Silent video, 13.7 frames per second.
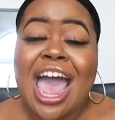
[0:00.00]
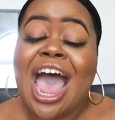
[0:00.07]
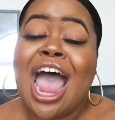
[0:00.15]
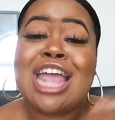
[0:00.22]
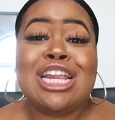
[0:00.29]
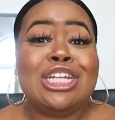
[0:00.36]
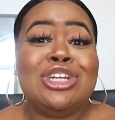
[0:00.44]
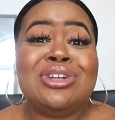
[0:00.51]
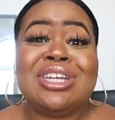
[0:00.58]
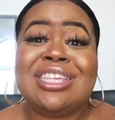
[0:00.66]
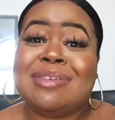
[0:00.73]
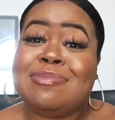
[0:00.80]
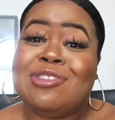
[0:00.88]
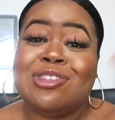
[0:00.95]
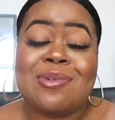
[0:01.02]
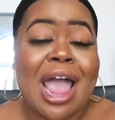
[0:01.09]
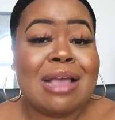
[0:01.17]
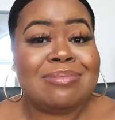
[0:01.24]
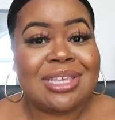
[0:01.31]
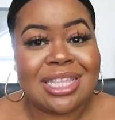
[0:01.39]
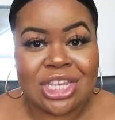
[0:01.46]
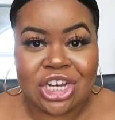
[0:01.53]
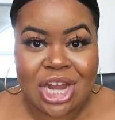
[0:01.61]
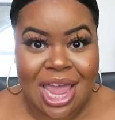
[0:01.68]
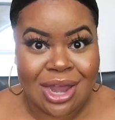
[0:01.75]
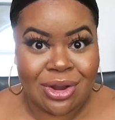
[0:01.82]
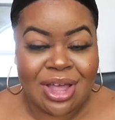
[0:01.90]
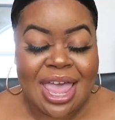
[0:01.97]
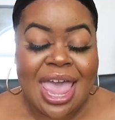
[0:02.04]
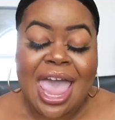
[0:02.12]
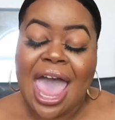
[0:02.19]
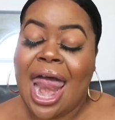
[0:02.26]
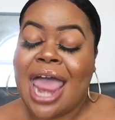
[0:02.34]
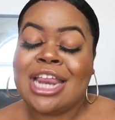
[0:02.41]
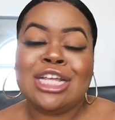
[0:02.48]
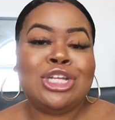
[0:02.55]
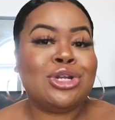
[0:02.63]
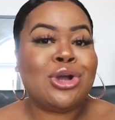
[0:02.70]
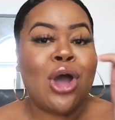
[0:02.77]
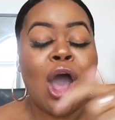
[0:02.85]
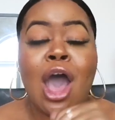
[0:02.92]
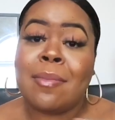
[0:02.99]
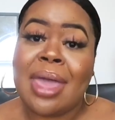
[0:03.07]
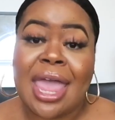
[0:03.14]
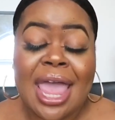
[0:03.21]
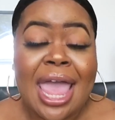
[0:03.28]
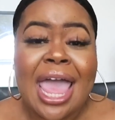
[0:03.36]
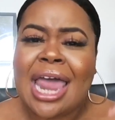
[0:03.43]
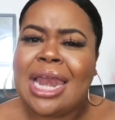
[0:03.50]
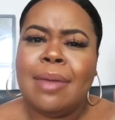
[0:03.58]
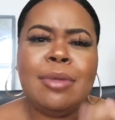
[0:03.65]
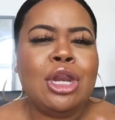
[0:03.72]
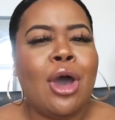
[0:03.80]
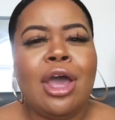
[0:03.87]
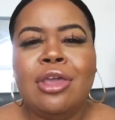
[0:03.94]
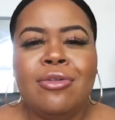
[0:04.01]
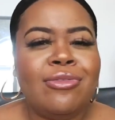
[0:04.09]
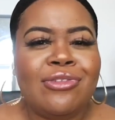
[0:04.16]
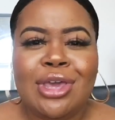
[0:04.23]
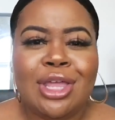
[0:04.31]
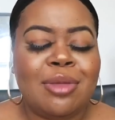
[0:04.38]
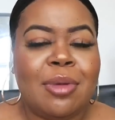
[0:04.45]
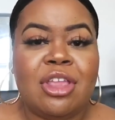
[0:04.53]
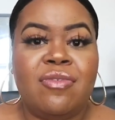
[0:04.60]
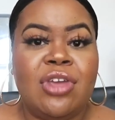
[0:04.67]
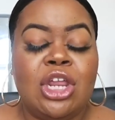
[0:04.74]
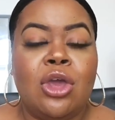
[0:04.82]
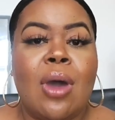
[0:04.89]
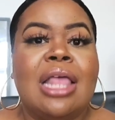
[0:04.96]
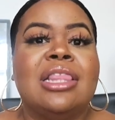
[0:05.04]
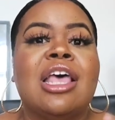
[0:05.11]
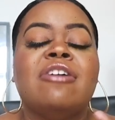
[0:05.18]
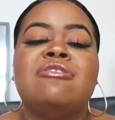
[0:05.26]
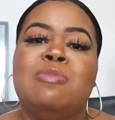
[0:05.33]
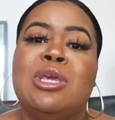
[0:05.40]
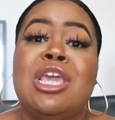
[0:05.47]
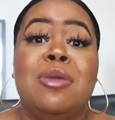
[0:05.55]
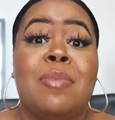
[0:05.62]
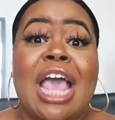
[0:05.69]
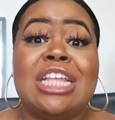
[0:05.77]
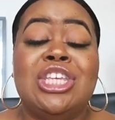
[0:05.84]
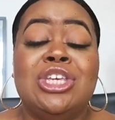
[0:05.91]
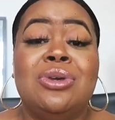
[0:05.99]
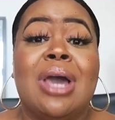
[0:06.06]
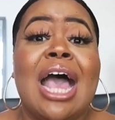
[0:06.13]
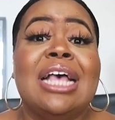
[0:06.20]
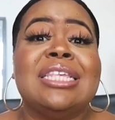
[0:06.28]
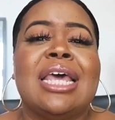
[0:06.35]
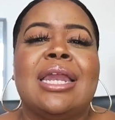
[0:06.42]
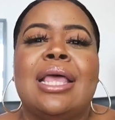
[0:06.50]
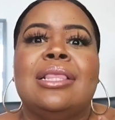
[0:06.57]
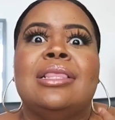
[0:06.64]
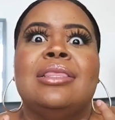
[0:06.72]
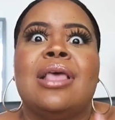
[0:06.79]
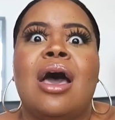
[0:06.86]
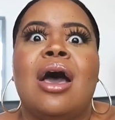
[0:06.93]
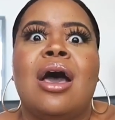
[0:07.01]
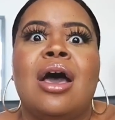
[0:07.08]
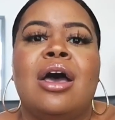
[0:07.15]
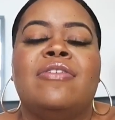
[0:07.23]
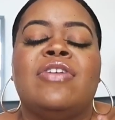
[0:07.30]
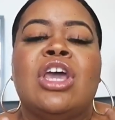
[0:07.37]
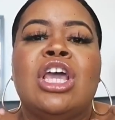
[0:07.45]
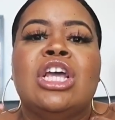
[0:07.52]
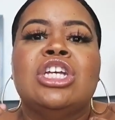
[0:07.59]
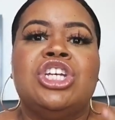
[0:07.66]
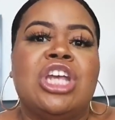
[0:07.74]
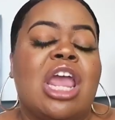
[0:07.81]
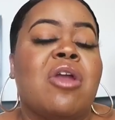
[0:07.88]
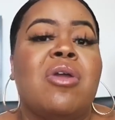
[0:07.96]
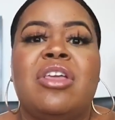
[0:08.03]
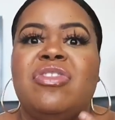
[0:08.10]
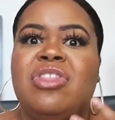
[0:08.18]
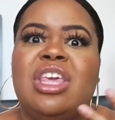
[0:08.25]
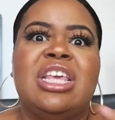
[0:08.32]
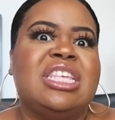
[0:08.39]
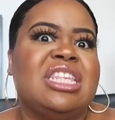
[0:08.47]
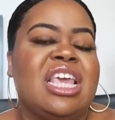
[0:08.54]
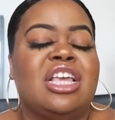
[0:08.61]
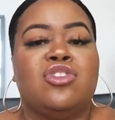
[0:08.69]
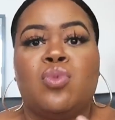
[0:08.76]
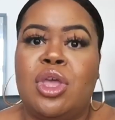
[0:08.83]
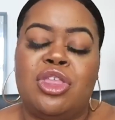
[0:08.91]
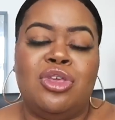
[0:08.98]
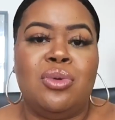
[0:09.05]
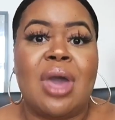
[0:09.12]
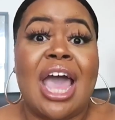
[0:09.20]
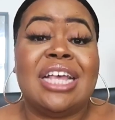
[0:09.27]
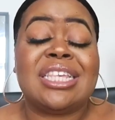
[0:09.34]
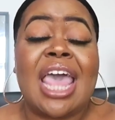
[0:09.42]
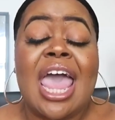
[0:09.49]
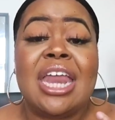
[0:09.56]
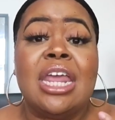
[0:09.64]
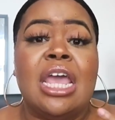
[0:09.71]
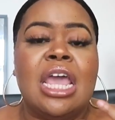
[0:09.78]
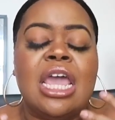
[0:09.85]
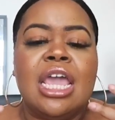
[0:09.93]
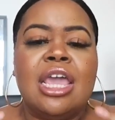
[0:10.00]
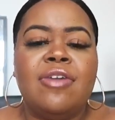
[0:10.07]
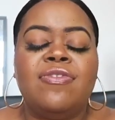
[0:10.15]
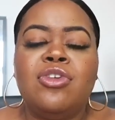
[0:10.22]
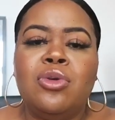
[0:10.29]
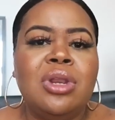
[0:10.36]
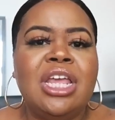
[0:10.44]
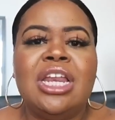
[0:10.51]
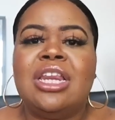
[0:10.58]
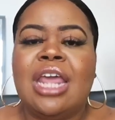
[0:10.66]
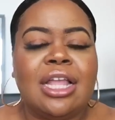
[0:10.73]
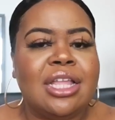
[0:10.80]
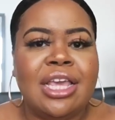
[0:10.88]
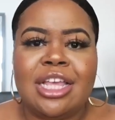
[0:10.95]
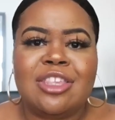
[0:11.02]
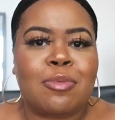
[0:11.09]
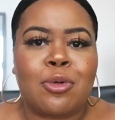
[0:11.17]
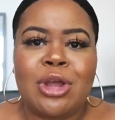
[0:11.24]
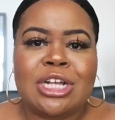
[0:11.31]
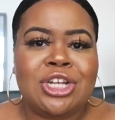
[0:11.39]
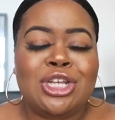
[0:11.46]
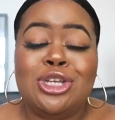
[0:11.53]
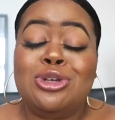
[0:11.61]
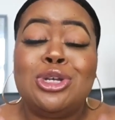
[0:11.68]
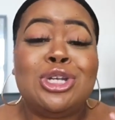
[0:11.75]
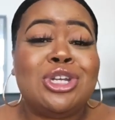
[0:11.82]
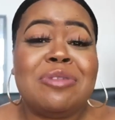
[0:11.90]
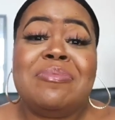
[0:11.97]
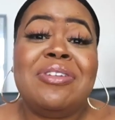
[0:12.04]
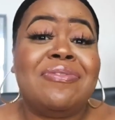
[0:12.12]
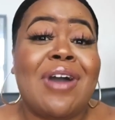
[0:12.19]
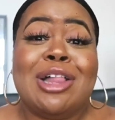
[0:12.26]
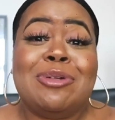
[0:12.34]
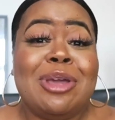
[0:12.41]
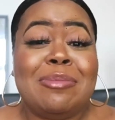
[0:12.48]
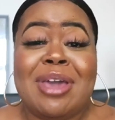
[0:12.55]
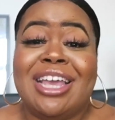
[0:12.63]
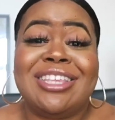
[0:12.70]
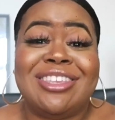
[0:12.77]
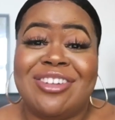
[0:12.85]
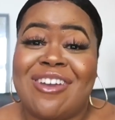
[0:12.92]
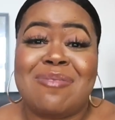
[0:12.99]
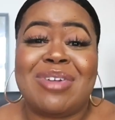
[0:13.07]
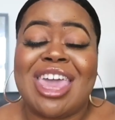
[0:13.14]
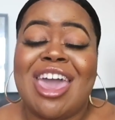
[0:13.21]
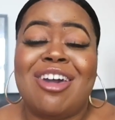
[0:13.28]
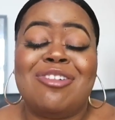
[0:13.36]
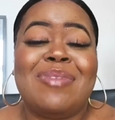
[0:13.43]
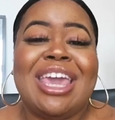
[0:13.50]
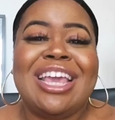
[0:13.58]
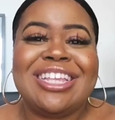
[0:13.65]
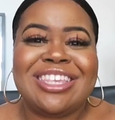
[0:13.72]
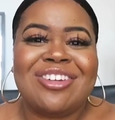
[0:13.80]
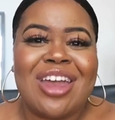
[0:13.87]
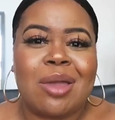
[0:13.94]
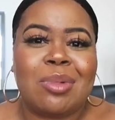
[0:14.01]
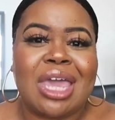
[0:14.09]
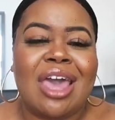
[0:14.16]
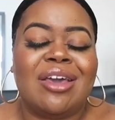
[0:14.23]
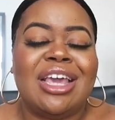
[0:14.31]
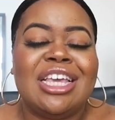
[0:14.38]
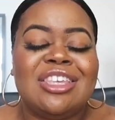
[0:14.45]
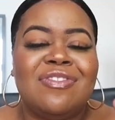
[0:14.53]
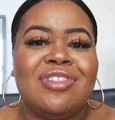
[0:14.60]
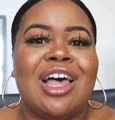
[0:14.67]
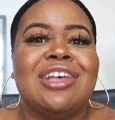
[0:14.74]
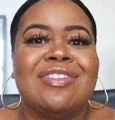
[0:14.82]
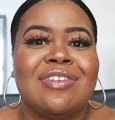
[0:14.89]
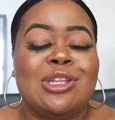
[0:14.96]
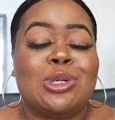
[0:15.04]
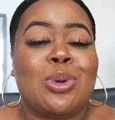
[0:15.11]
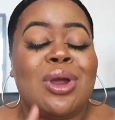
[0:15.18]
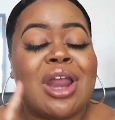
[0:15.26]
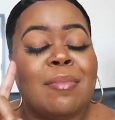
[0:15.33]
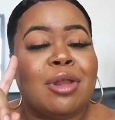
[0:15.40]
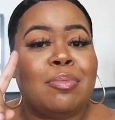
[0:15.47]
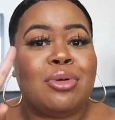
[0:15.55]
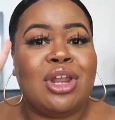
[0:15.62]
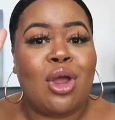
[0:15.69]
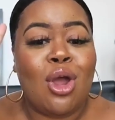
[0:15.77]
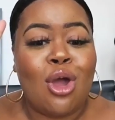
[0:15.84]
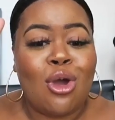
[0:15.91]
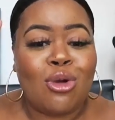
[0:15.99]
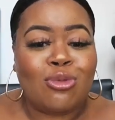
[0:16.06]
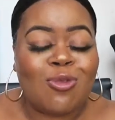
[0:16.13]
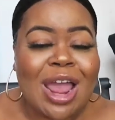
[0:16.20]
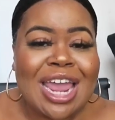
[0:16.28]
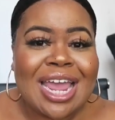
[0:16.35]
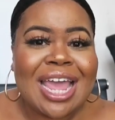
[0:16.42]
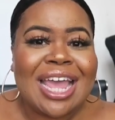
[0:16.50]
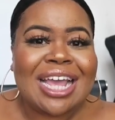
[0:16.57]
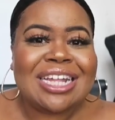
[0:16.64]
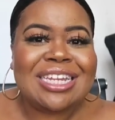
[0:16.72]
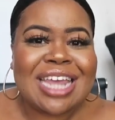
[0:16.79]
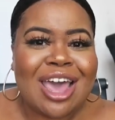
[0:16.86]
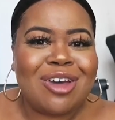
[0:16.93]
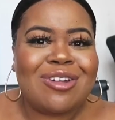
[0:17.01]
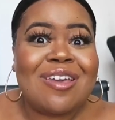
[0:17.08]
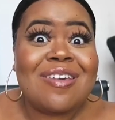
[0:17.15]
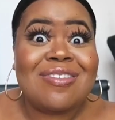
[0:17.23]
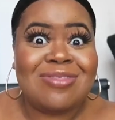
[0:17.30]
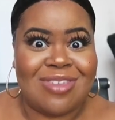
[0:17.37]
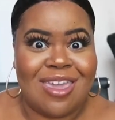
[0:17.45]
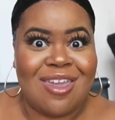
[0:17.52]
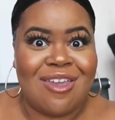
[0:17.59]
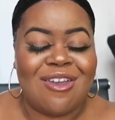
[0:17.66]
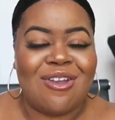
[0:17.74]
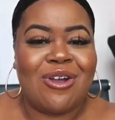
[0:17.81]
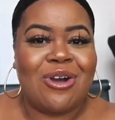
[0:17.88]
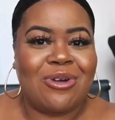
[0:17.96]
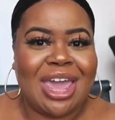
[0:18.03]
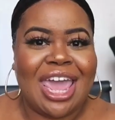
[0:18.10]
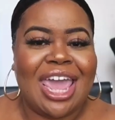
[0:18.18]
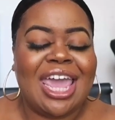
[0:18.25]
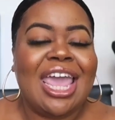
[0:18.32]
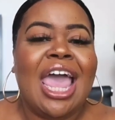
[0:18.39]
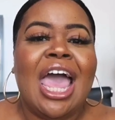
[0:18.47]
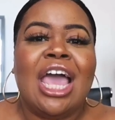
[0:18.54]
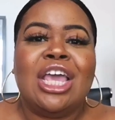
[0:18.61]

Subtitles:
I need you to subscribe to this channel. And I need you to comment. And let me know how you feel about the video. I love speaking back to you guys. And I love sharing these things with you guys. And if you need daily inspiration, you should be following my Instagram account. My Instagram account is Flaws of Couture, and I'm going to put it right down there. Okay?